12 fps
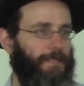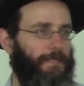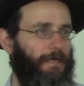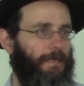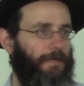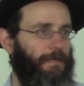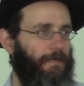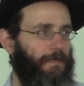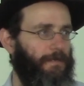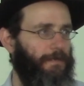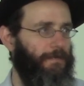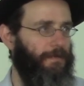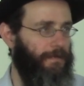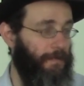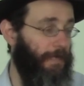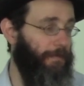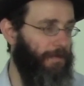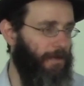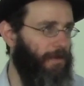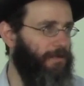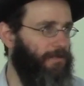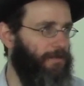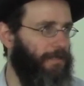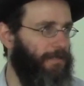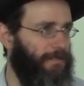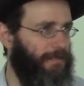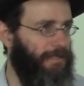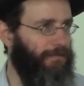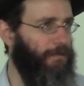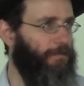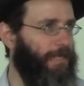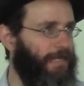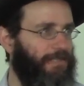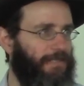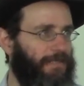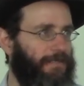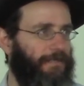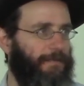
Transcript: that I belong to, and has several branches.